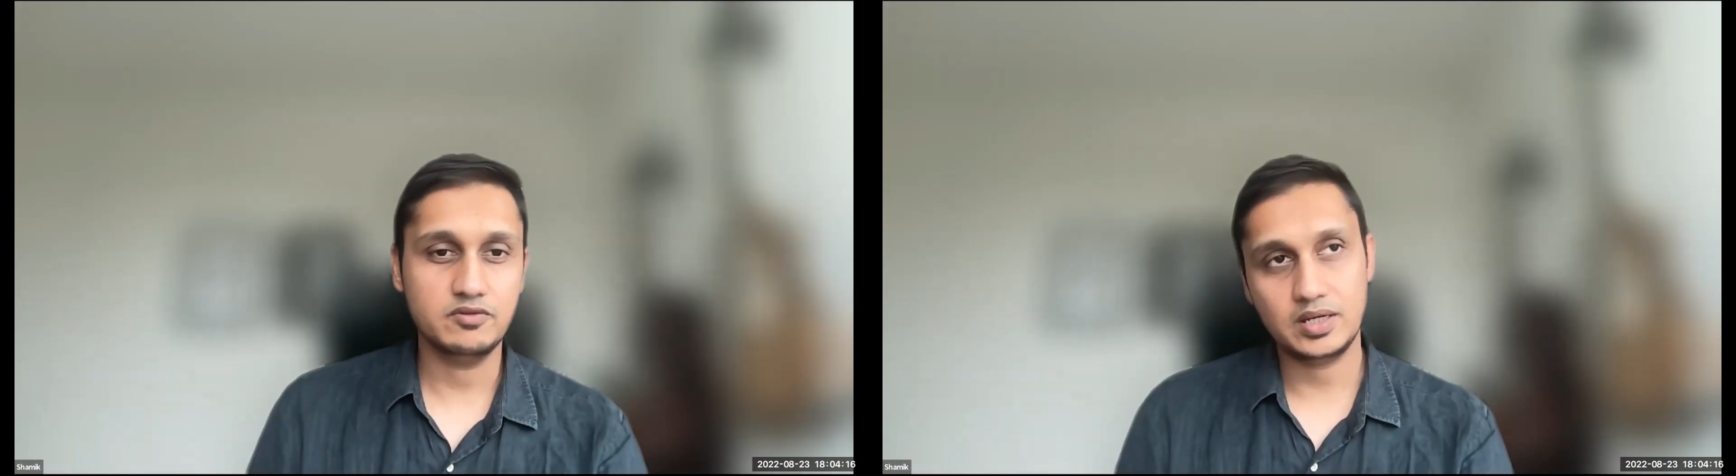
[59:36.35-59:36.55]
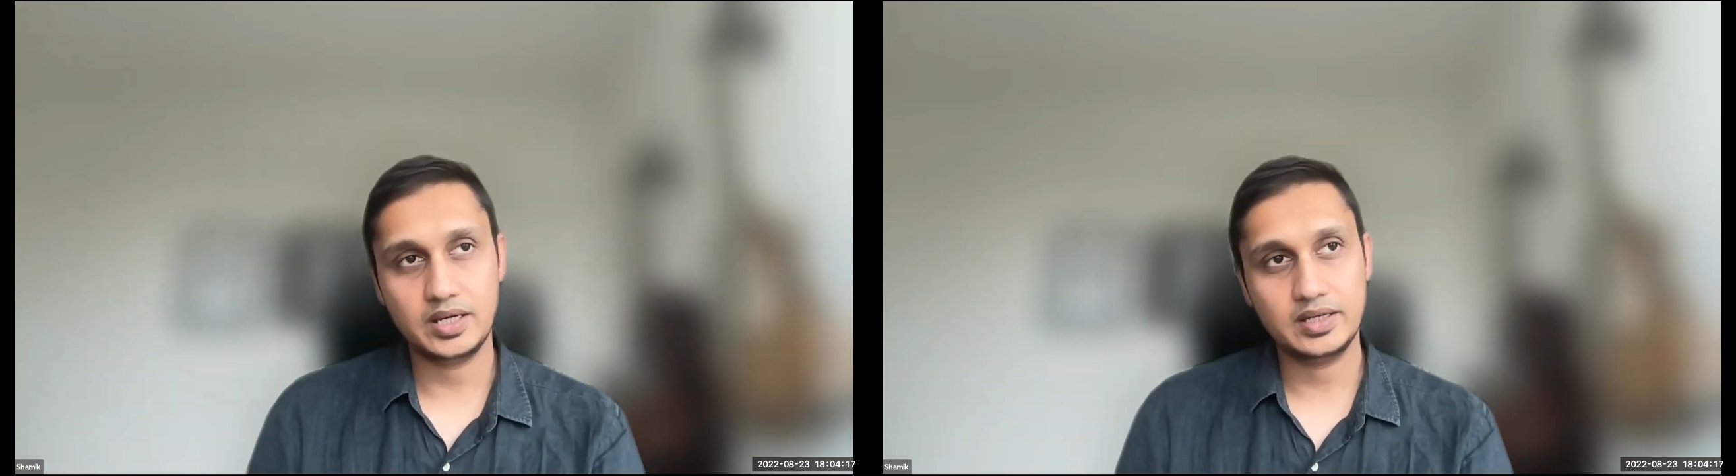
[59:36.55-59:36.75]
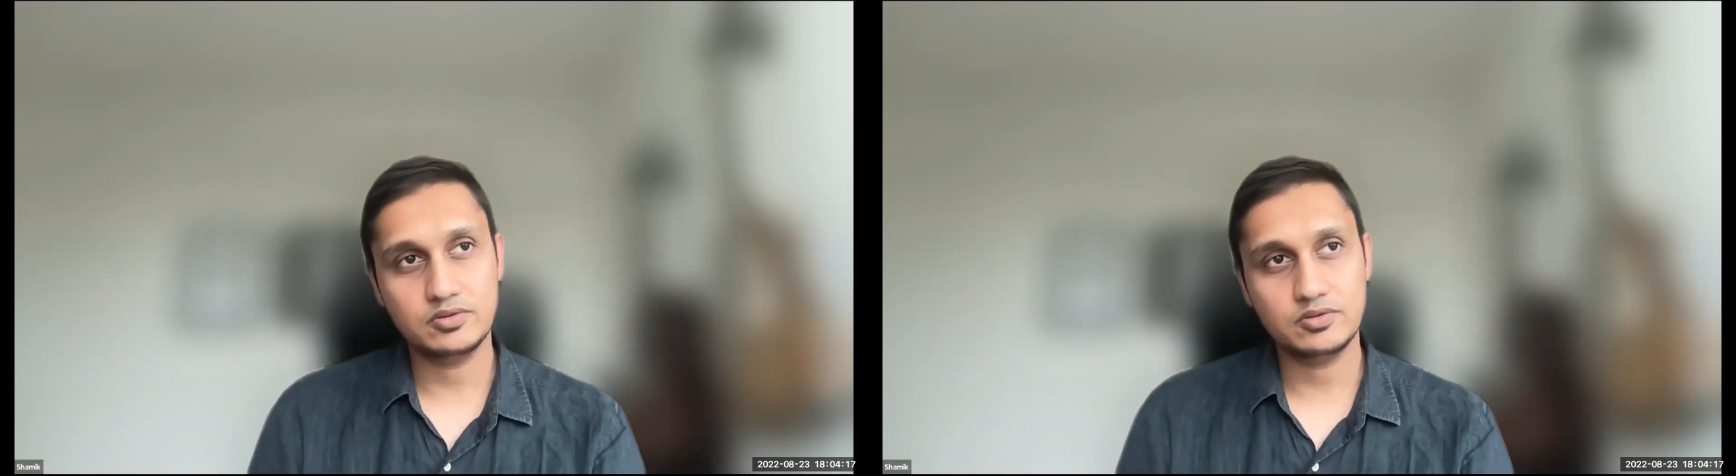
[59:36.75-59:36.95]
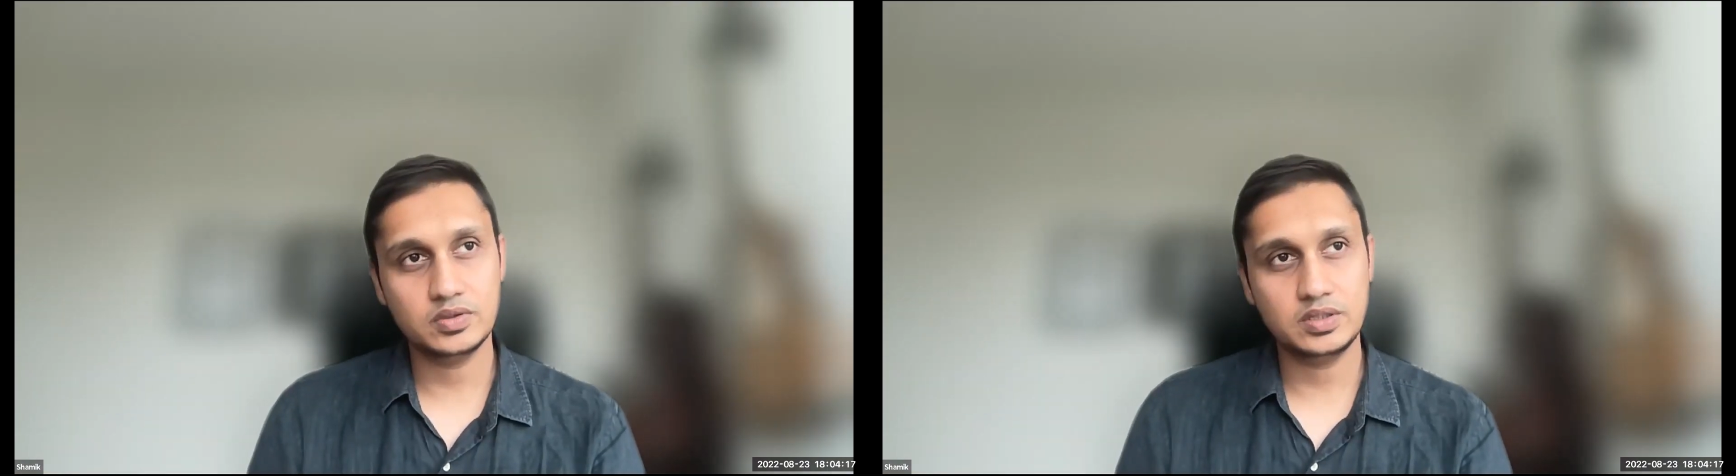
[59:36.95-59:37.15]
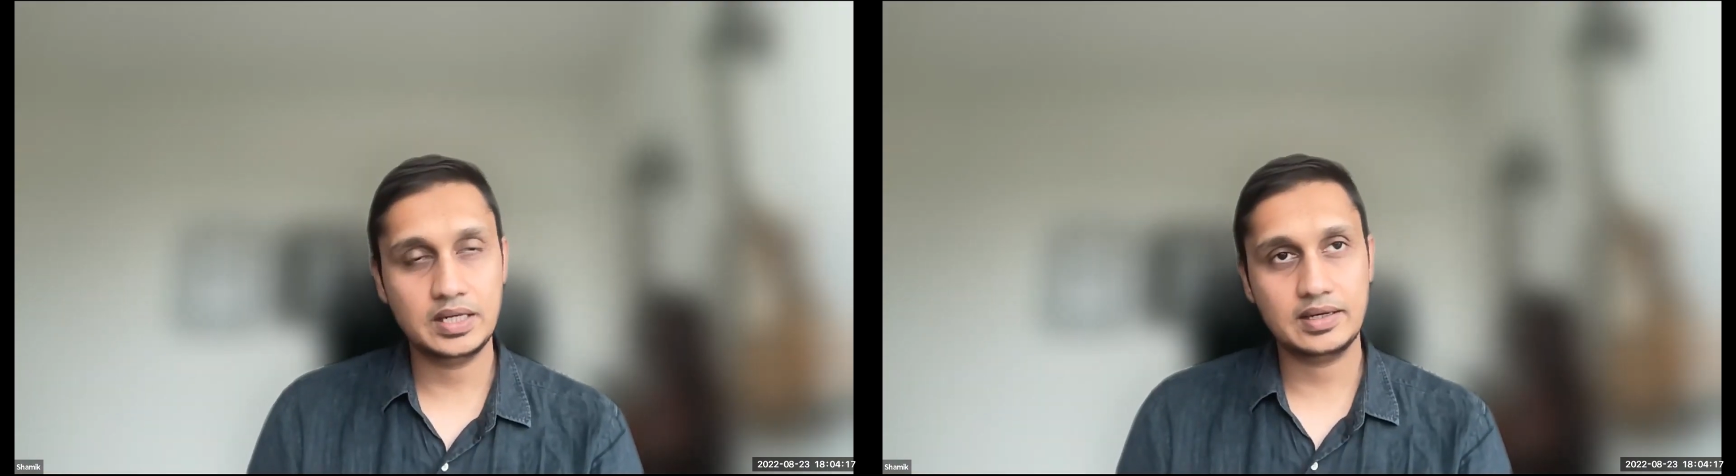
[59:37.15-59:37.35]
So like
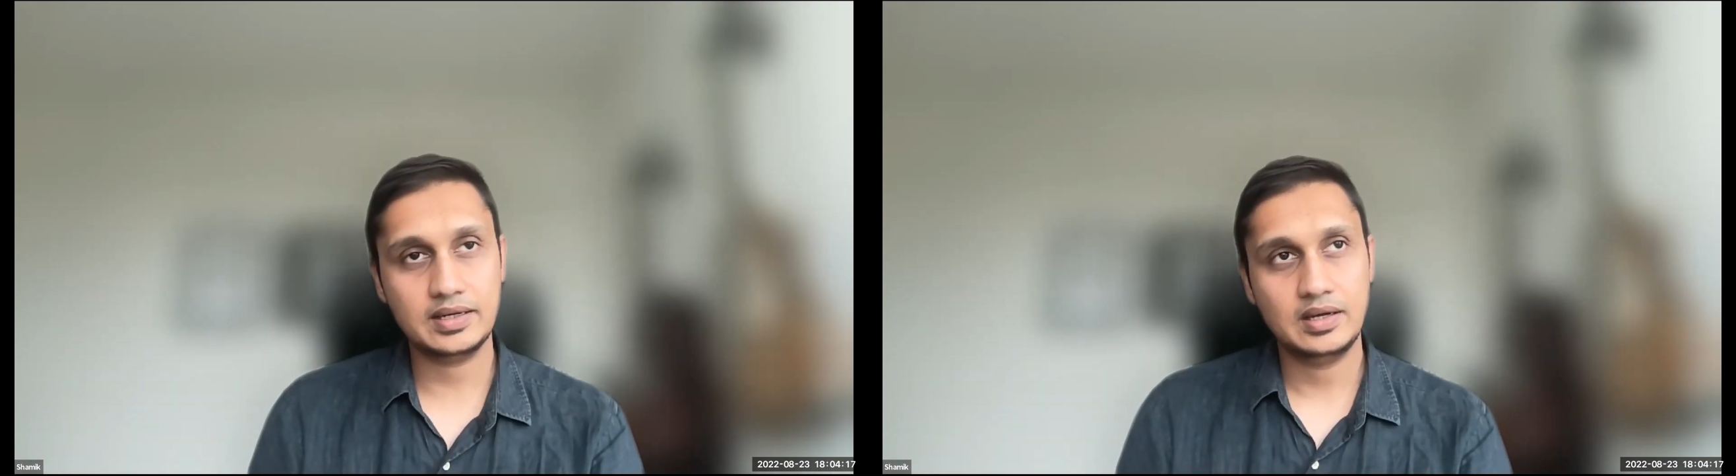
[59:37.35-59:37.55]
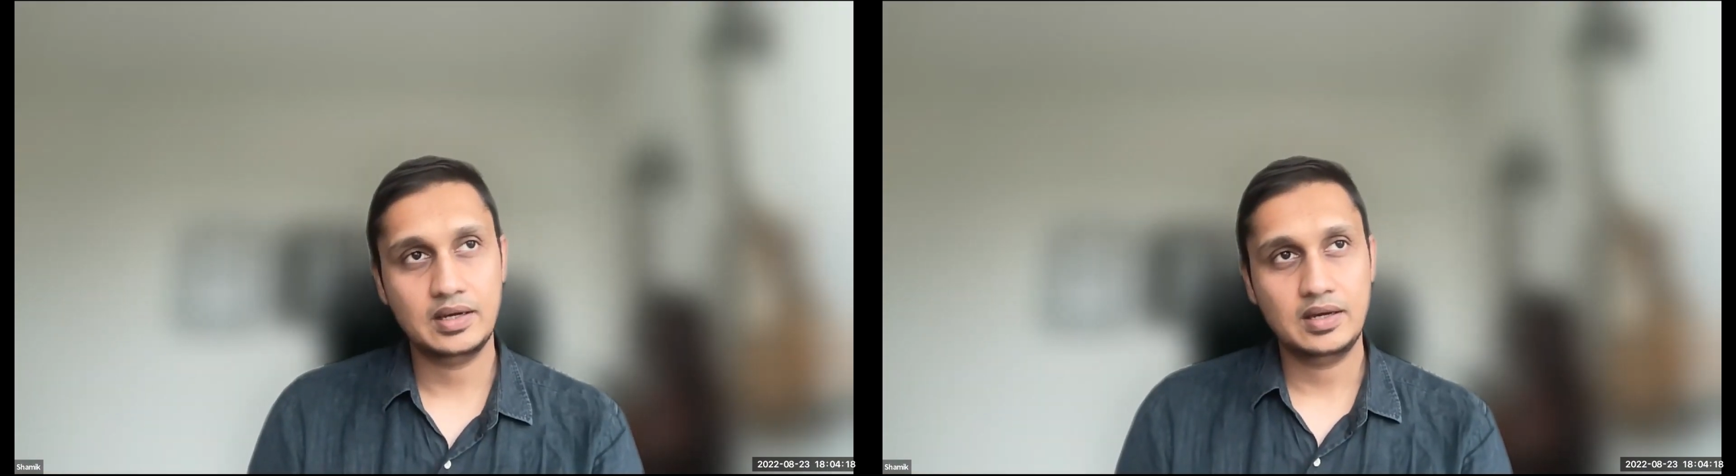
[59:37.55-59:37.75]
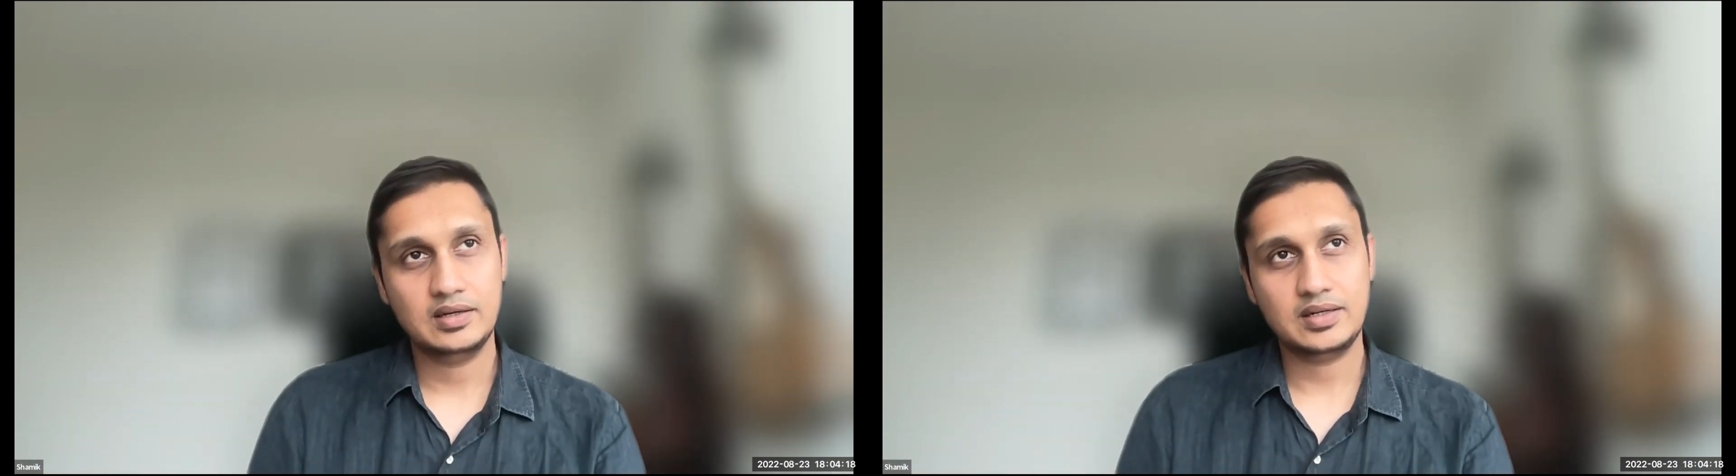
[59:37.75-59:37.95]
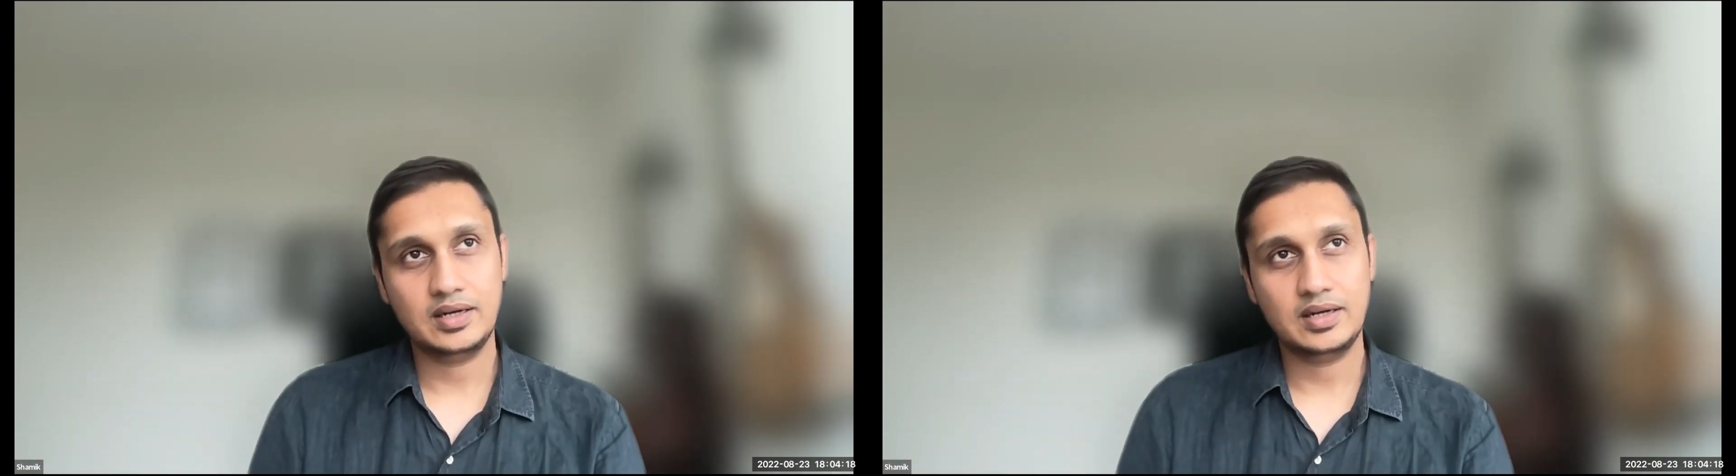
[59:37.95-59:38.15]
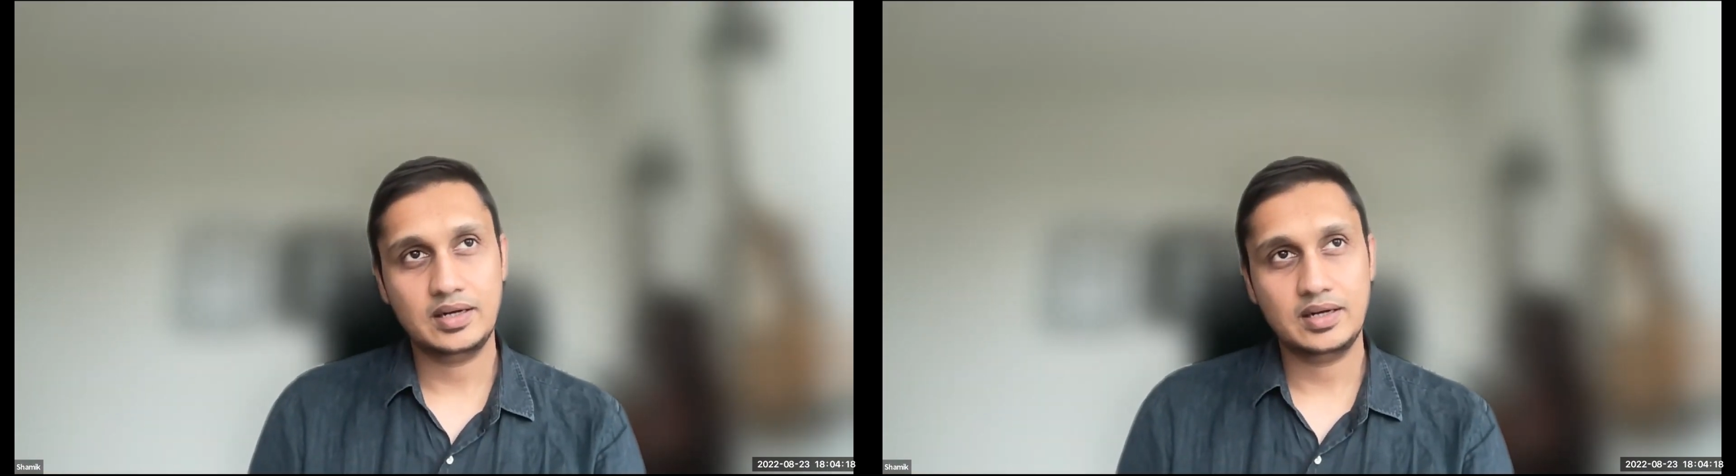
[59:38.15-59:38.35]
usually like 10 to